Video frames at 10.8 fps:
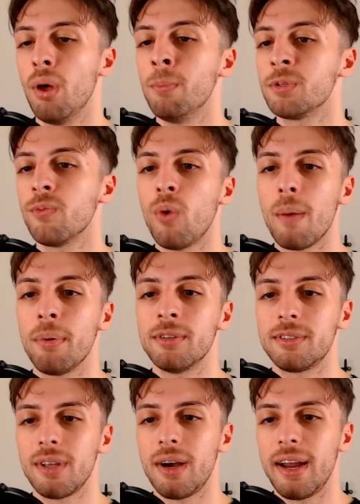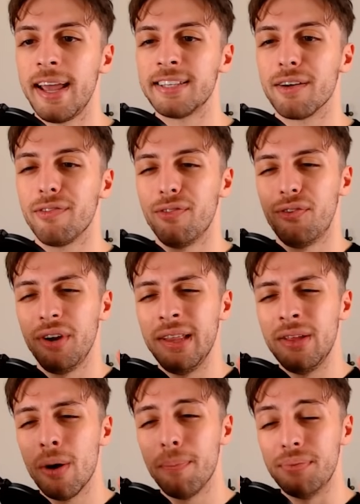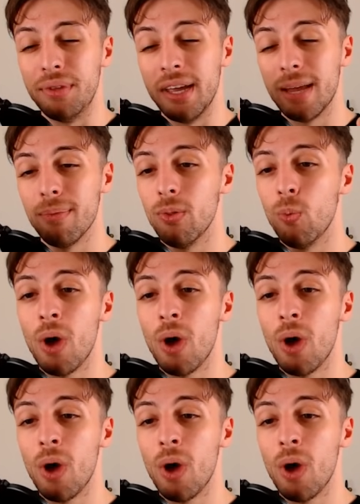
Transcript: terms of weapons, there is a freely obtainable